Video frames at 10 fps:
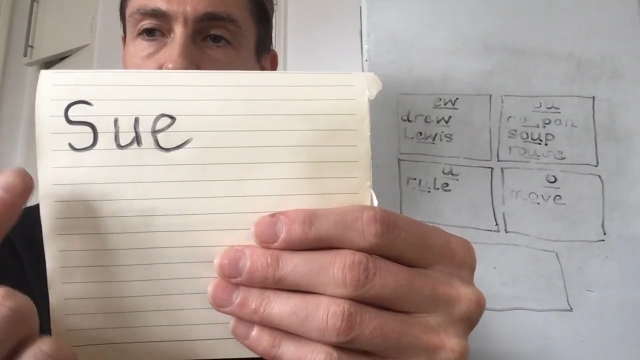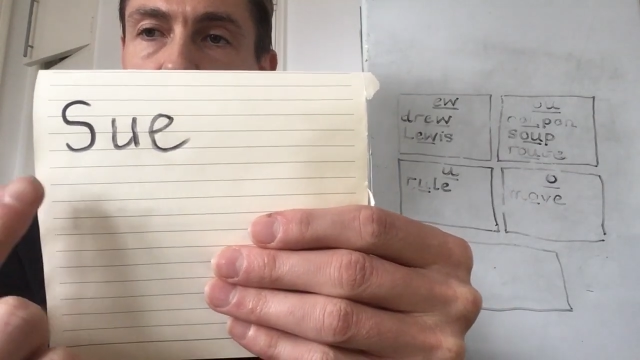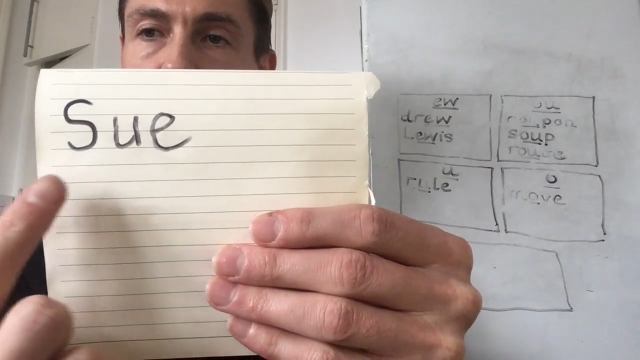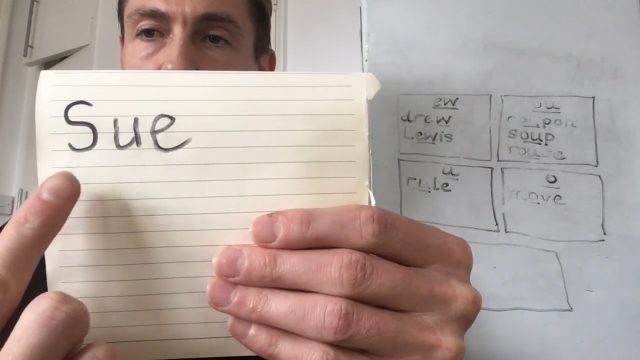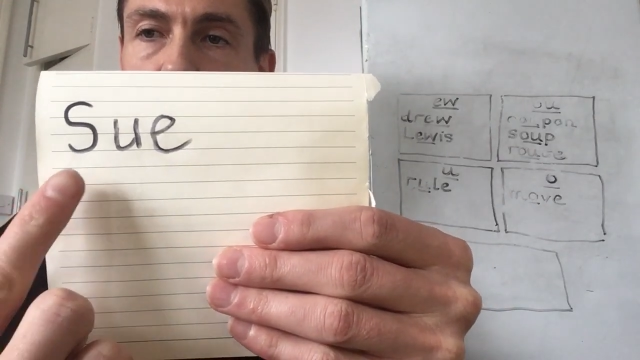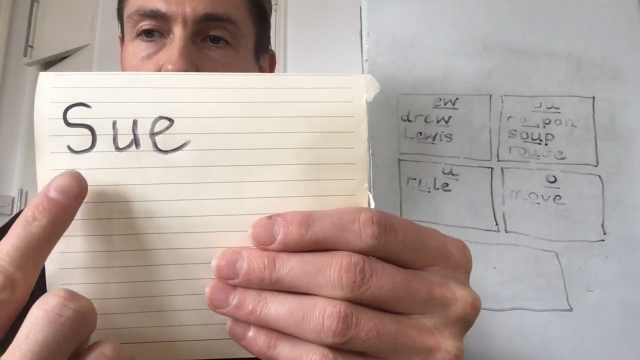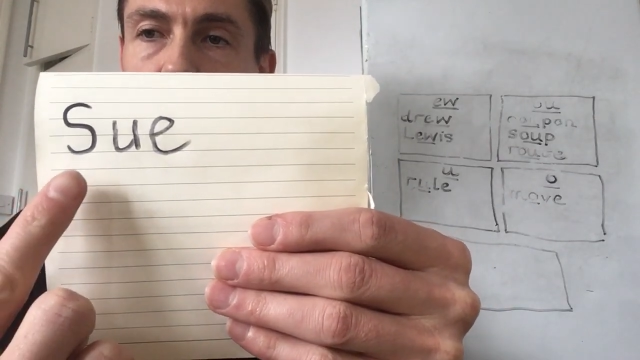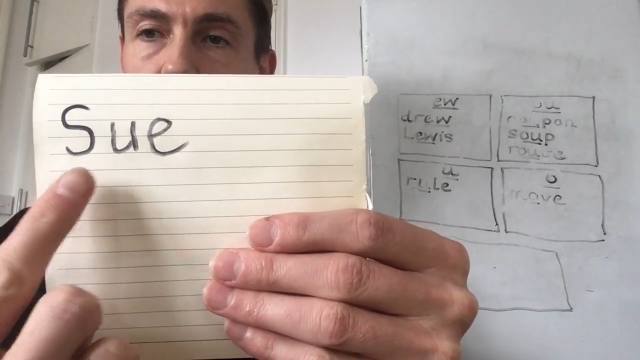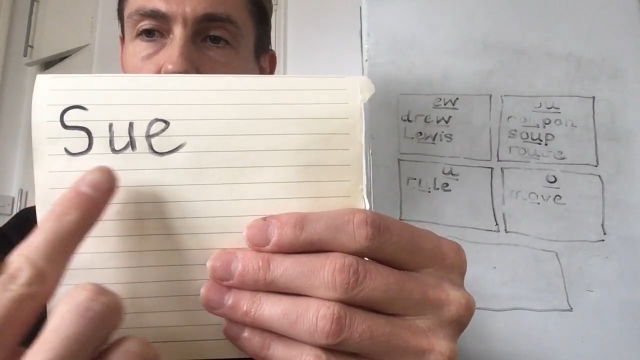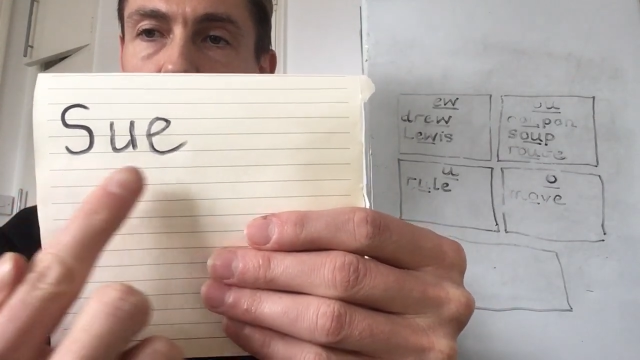3.
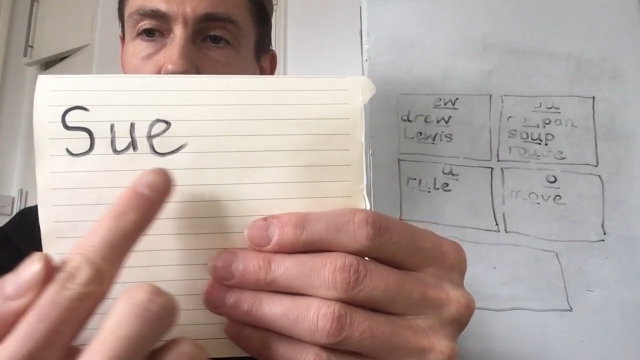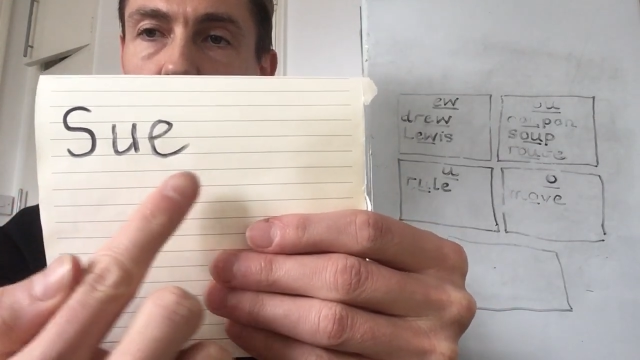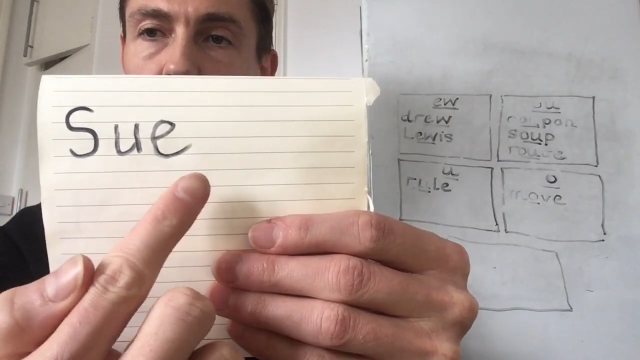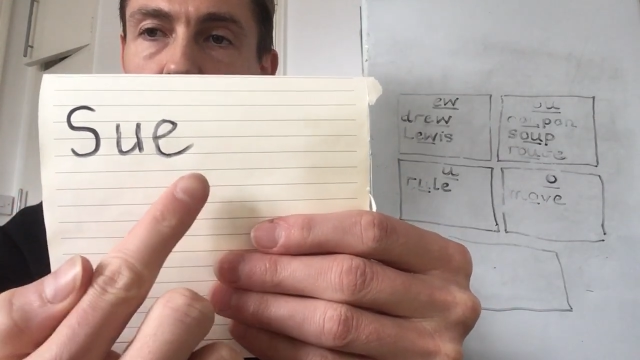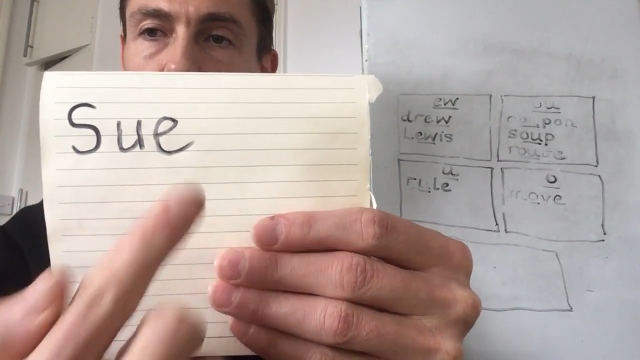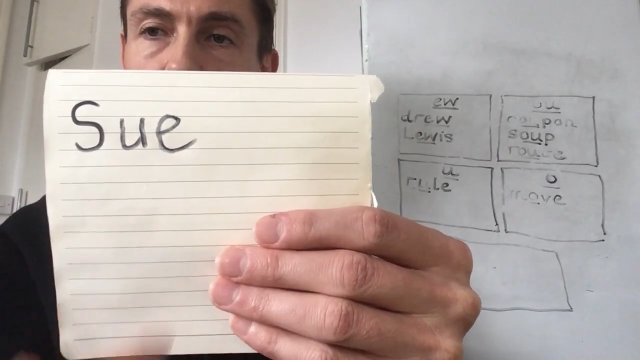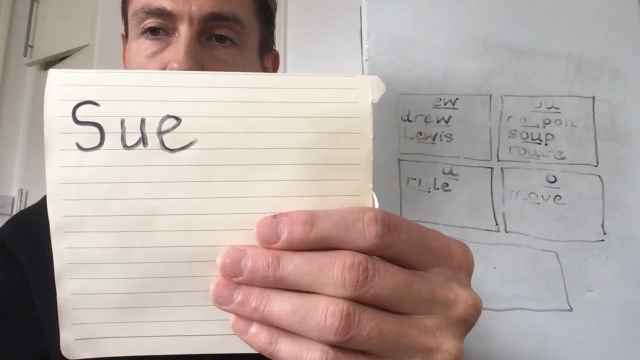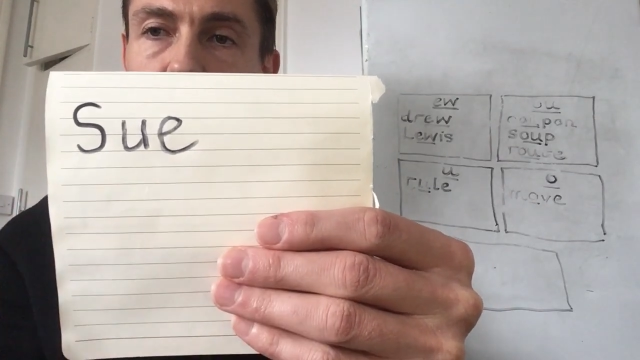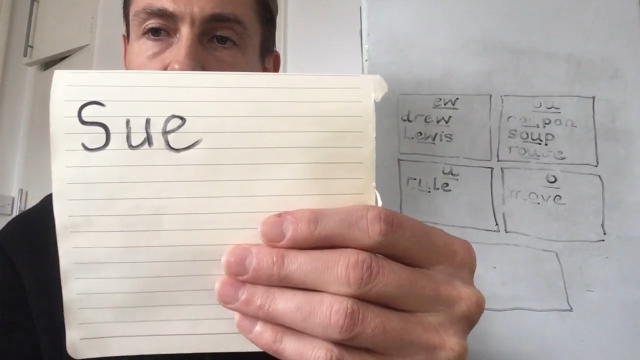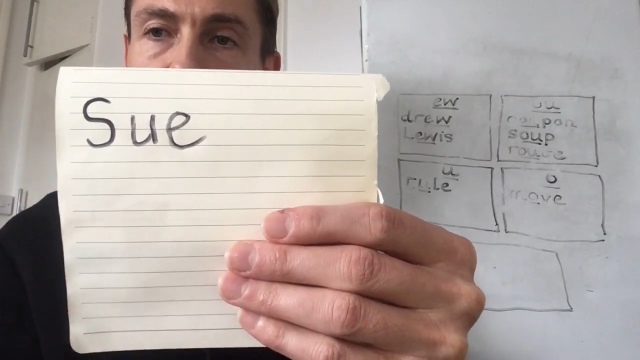
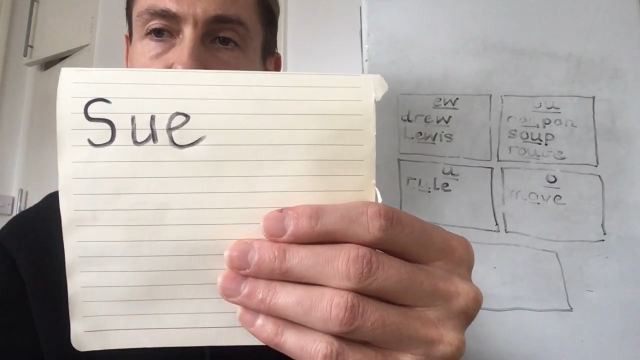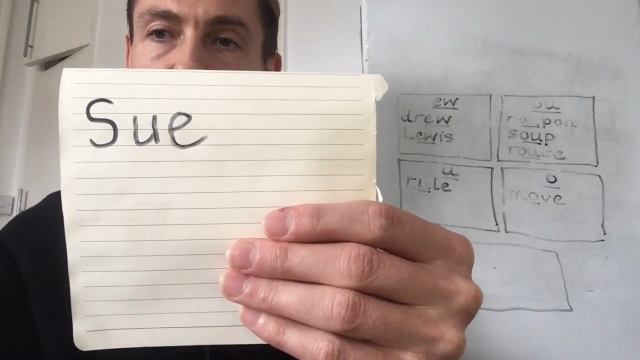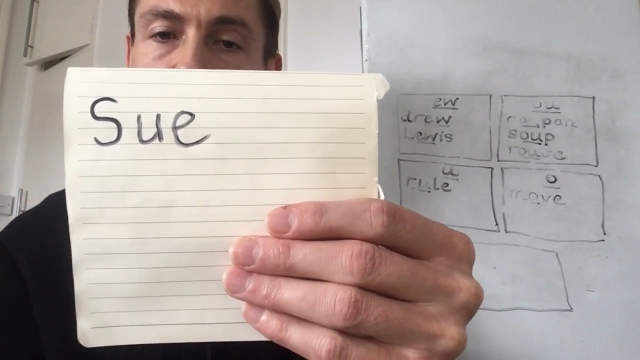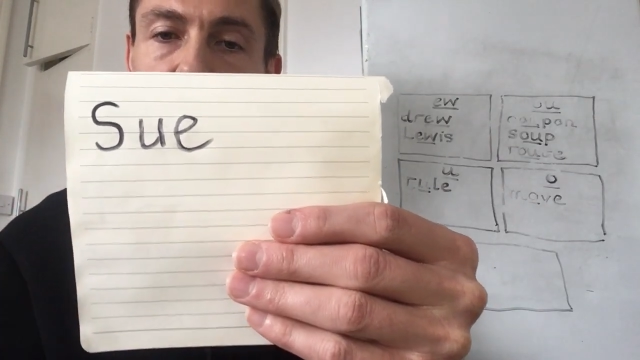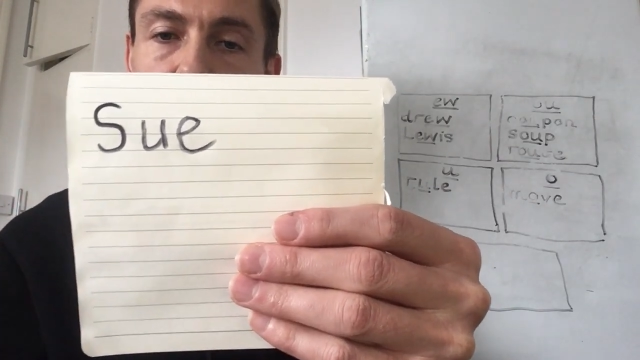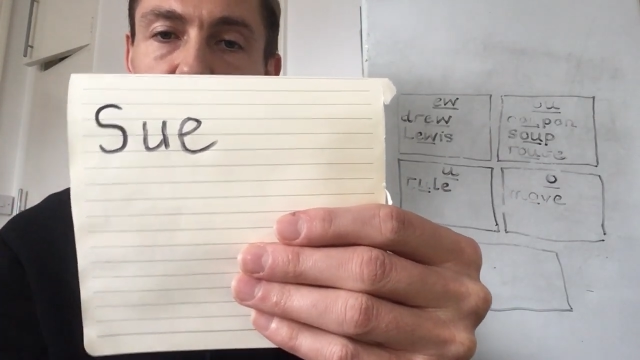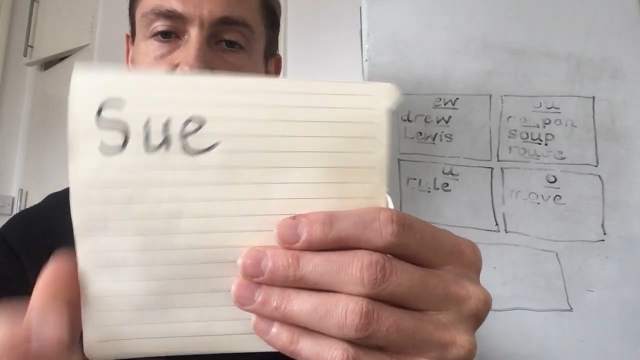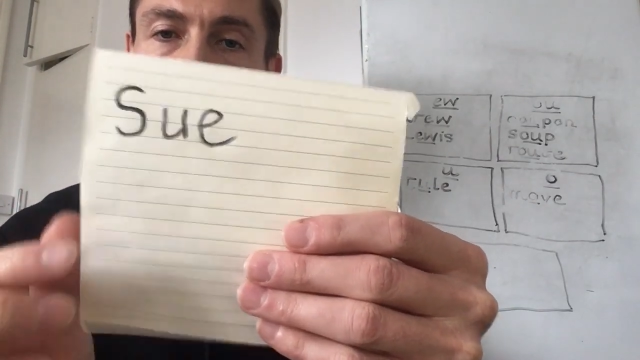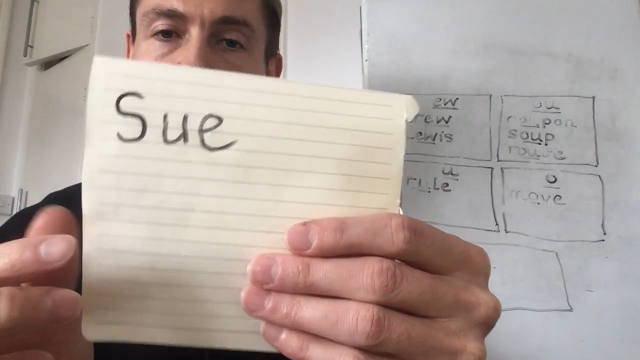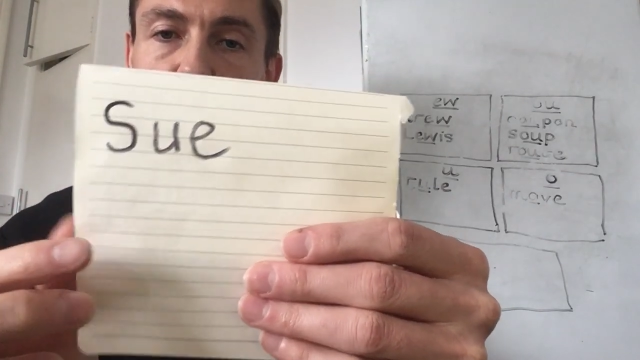Sue, the name
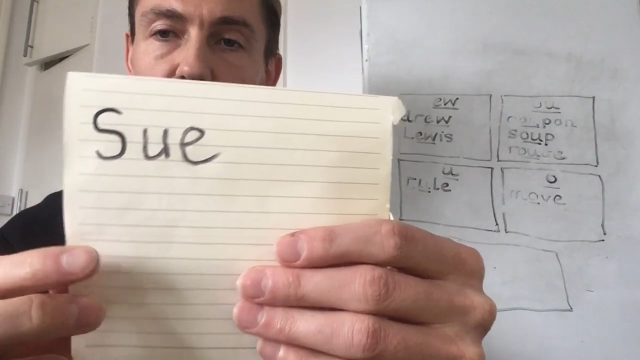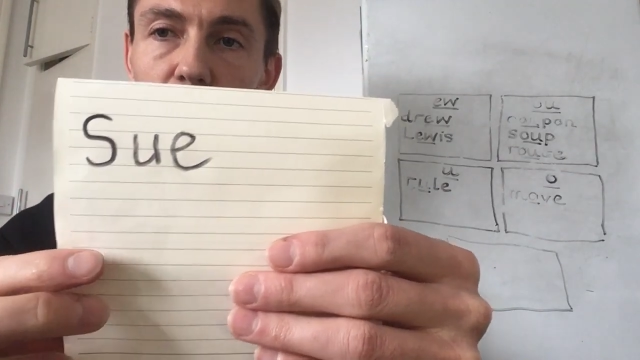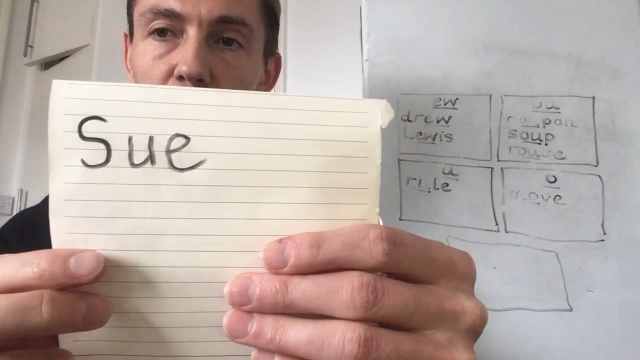Sue.